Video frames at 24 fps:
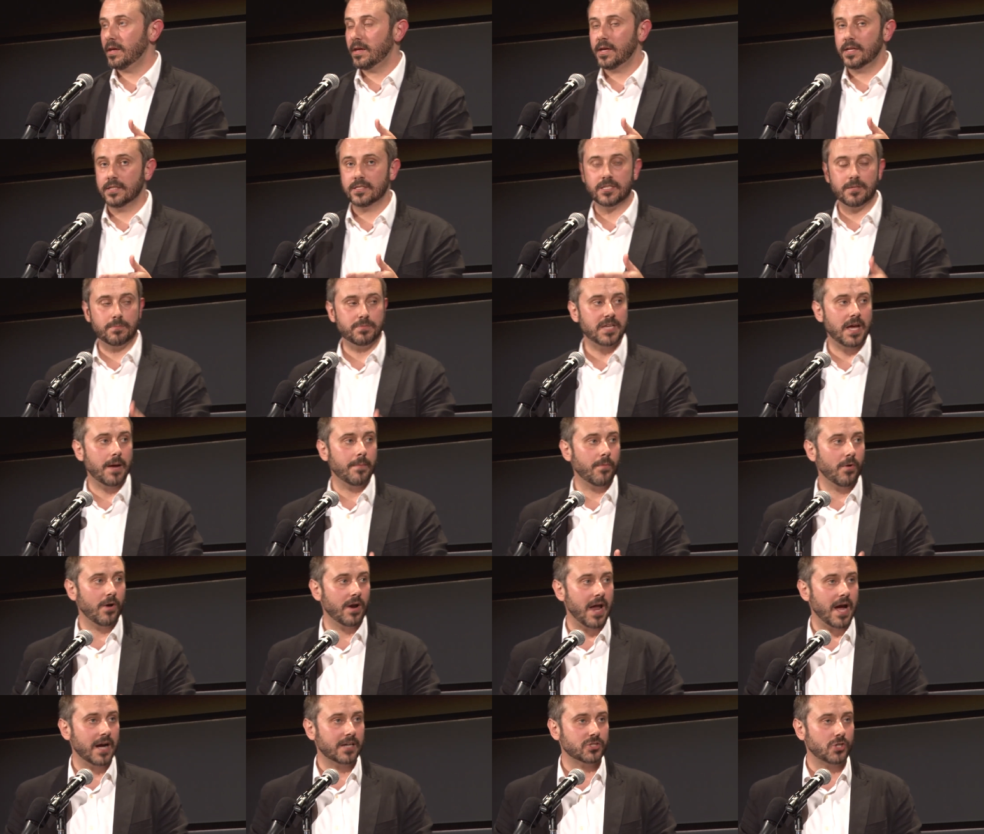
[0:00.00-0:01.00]
in
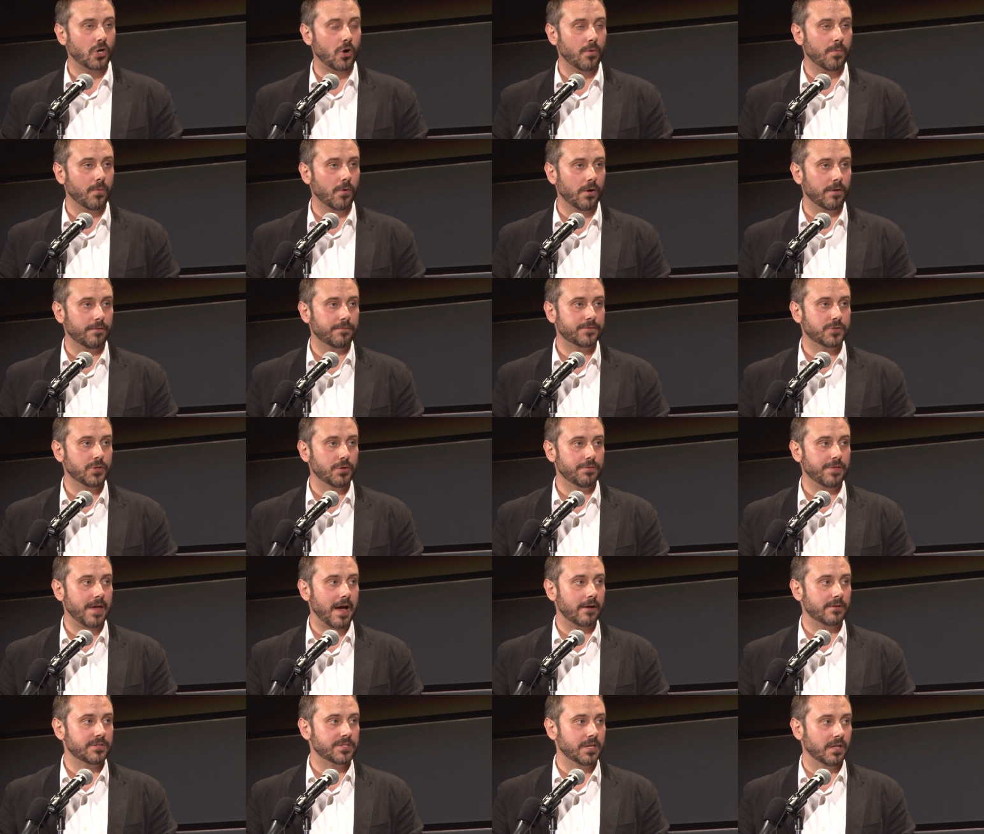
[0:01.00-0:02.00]
September and October of
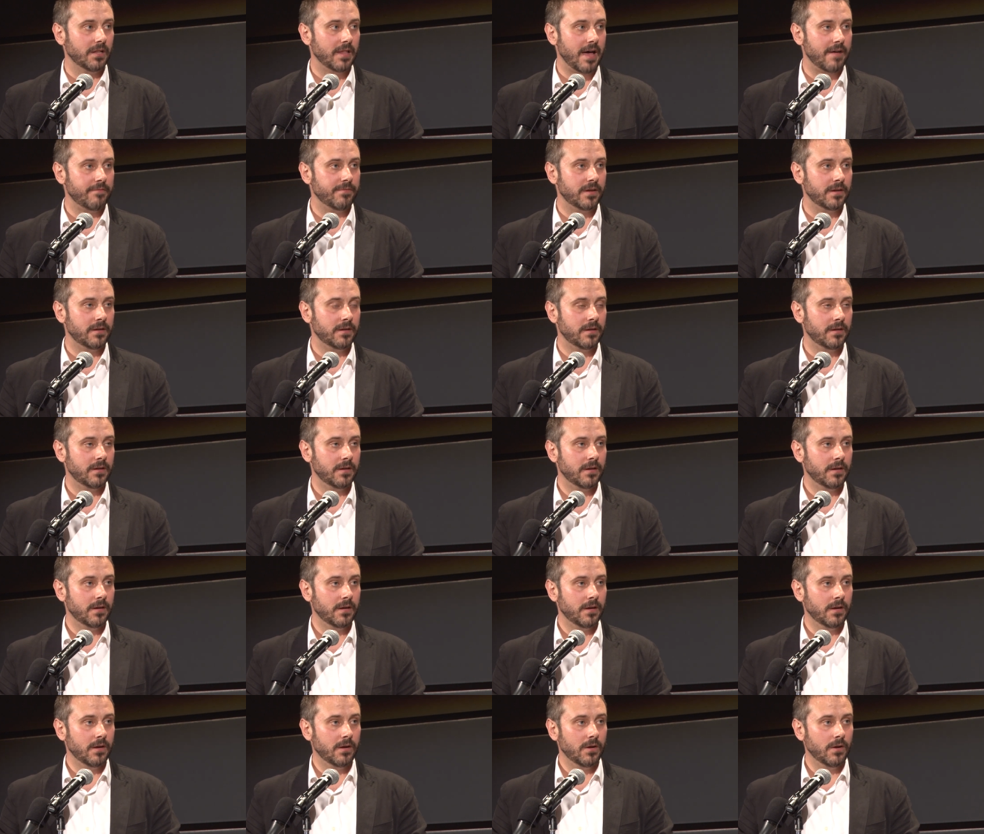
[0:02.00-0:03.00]
2011
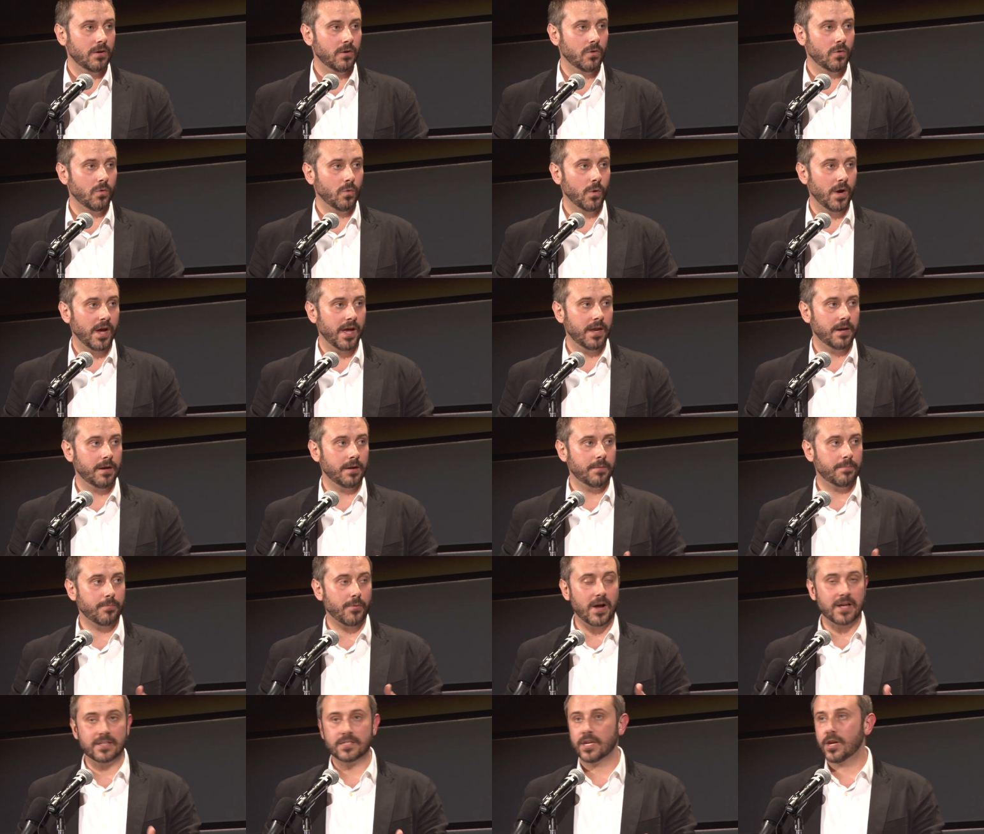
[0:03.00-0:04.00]

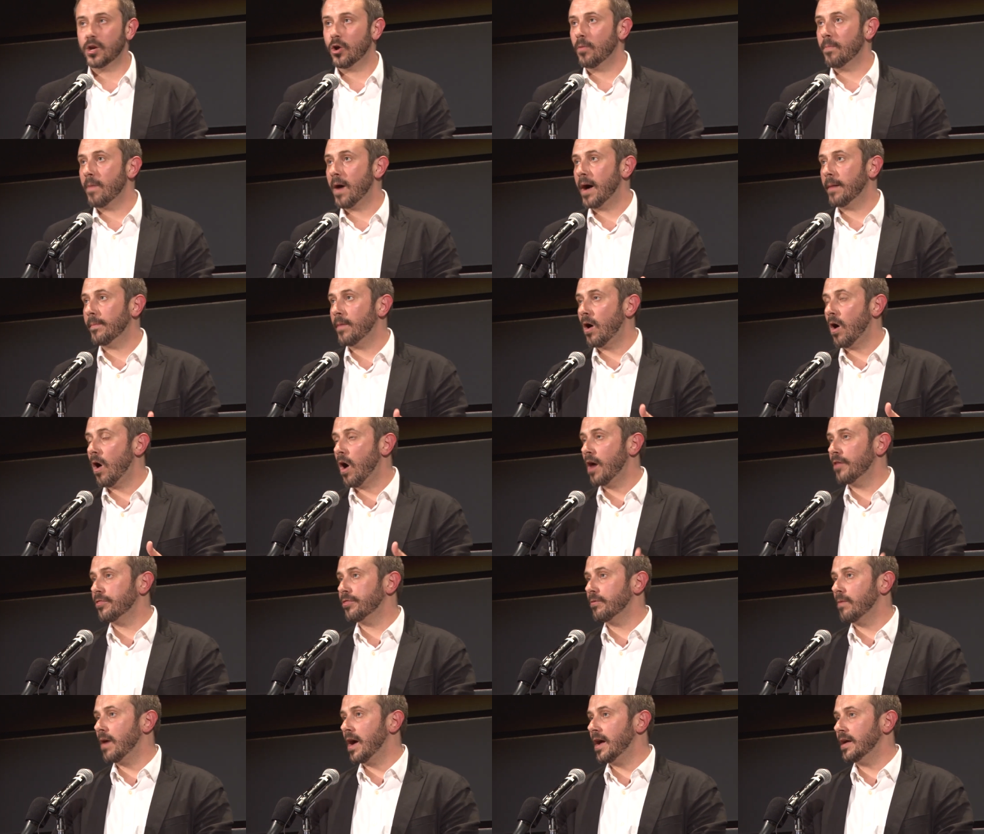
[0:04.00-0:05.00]
when President Obama
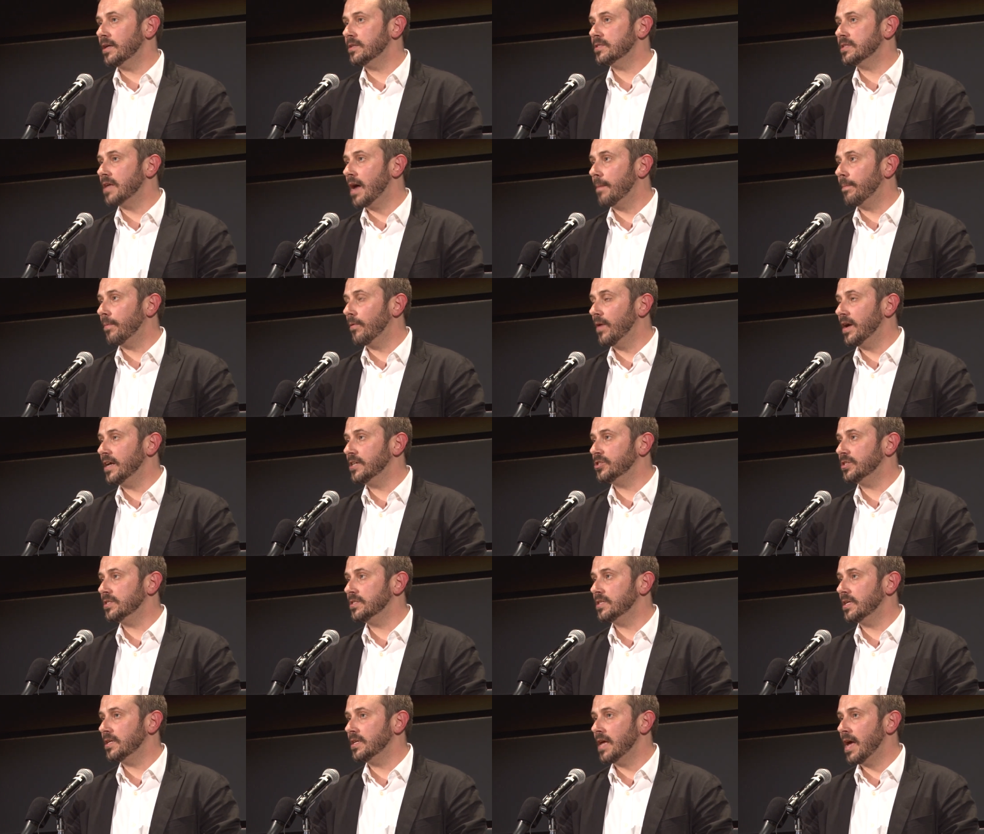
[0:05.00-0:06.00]
authorized
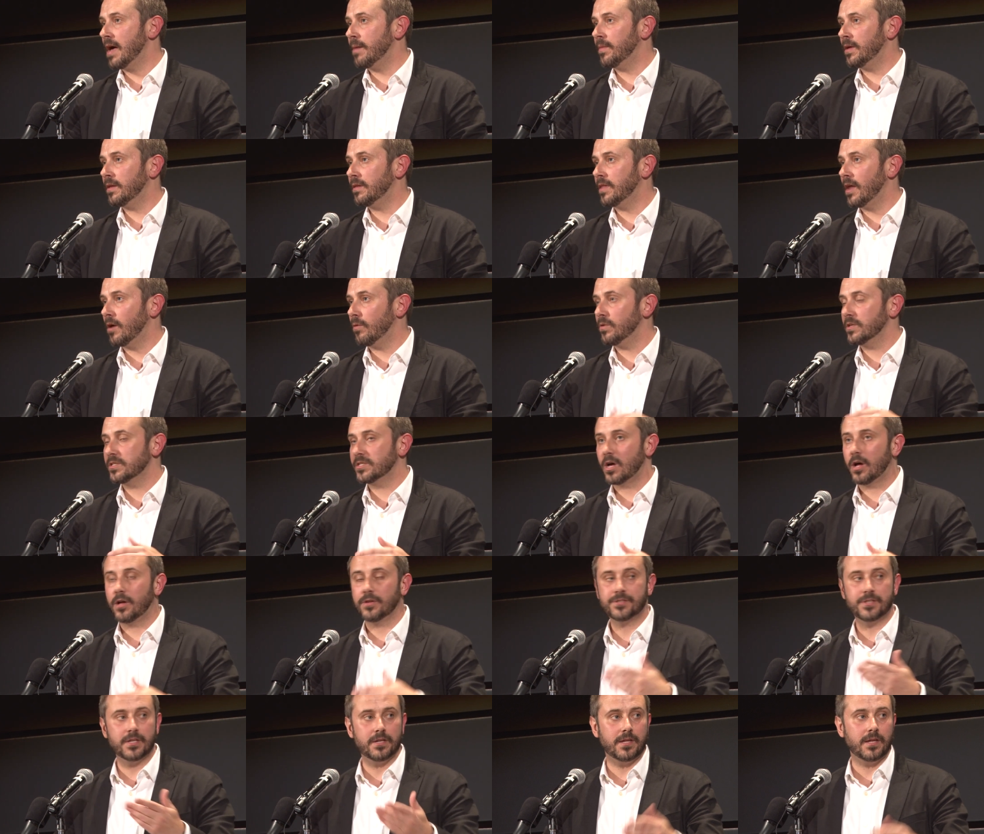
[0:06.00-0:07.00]
operations in Yemen that
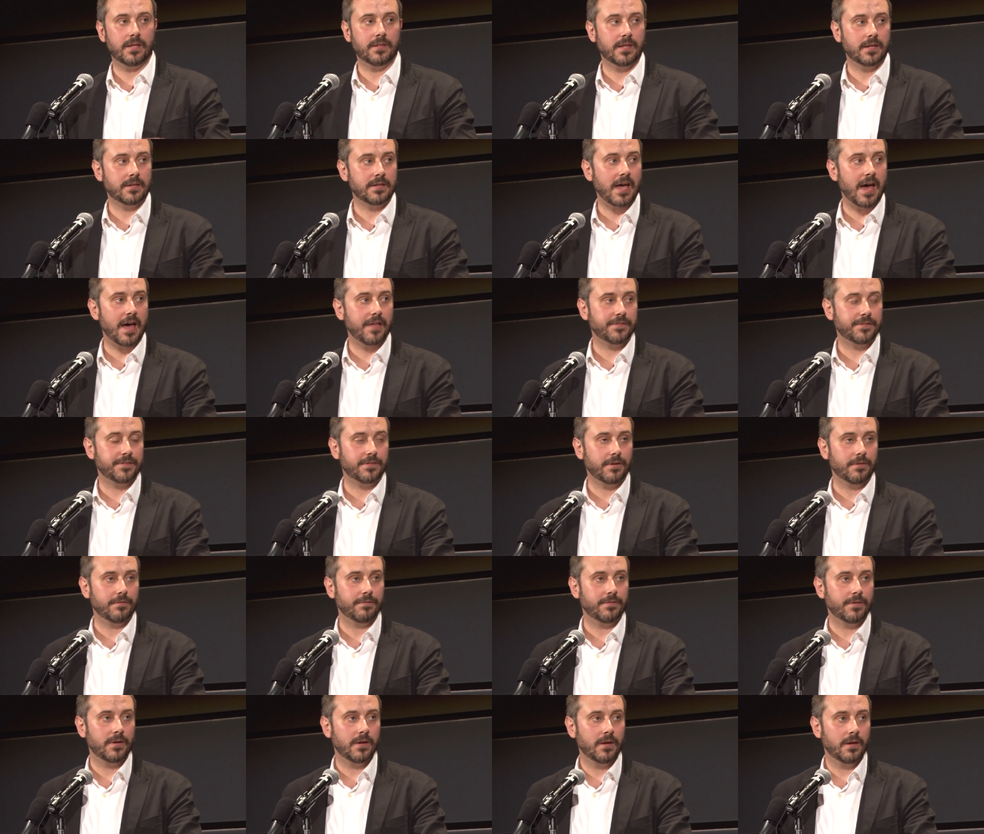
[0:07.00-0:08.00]
resulted in the deaths
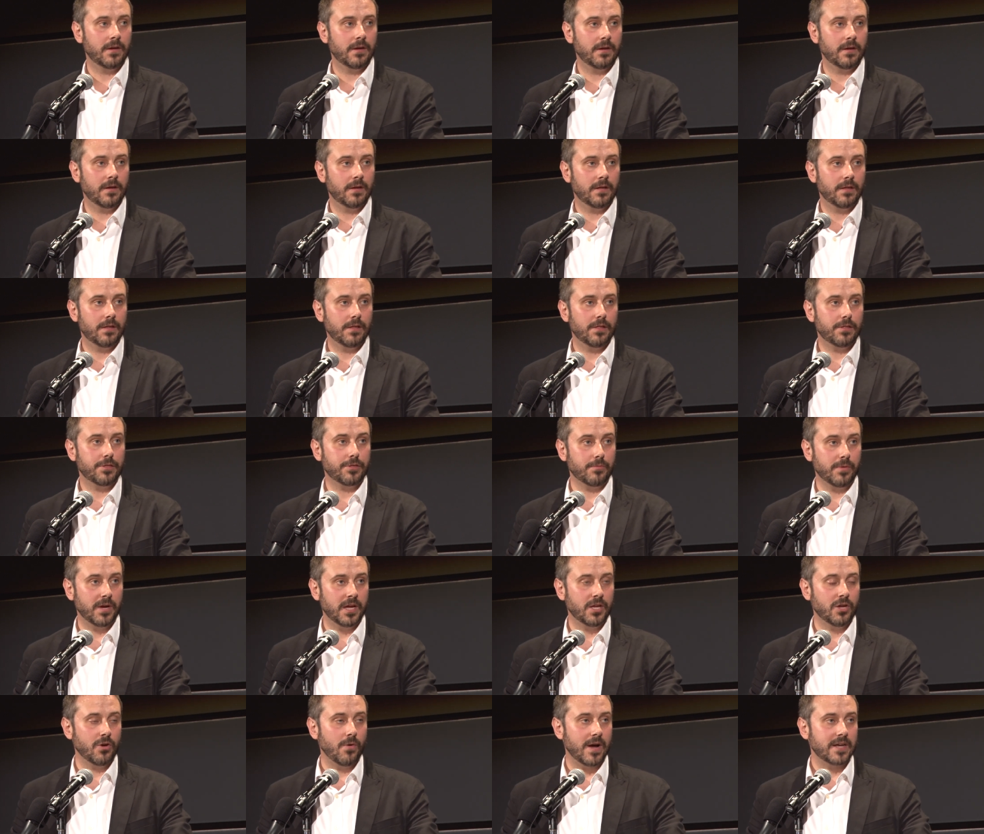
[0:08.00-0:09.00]
of
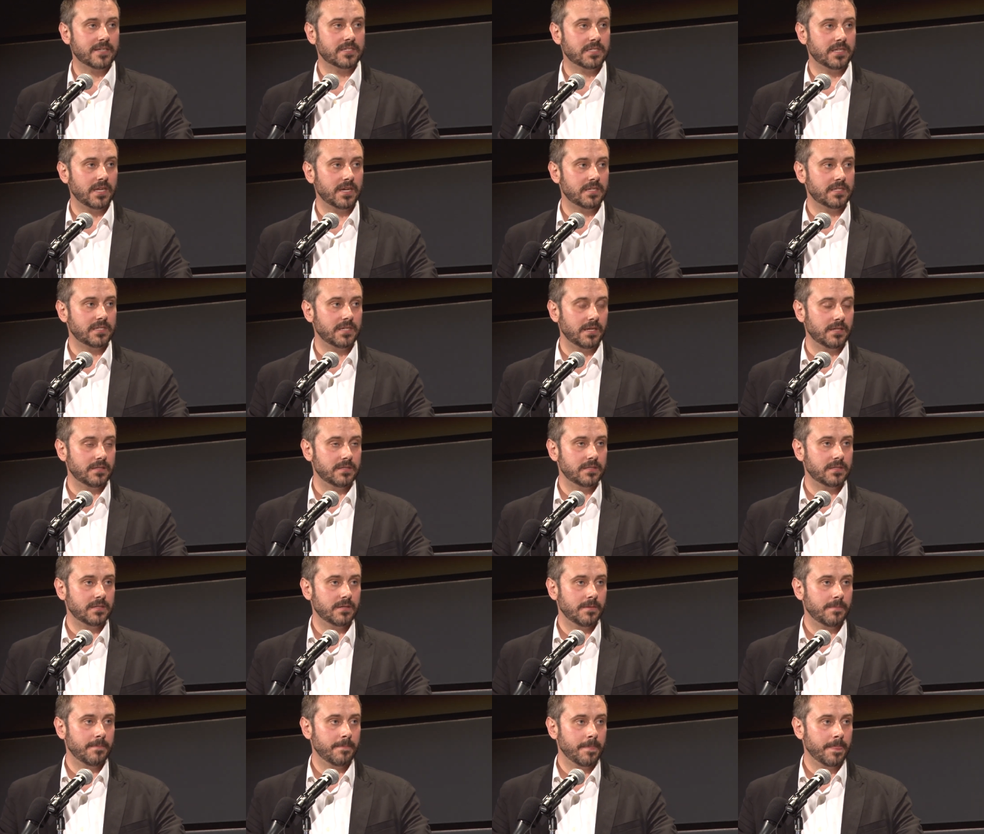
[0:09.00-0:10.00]
three US
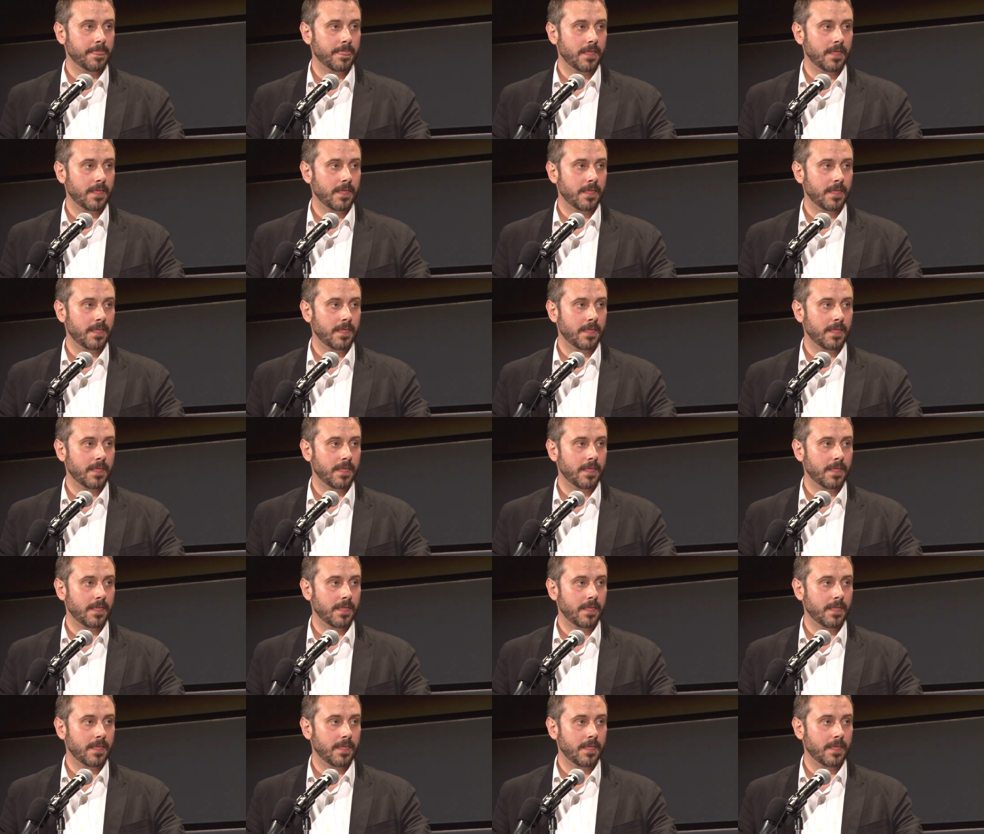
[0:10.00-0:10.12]
citizens.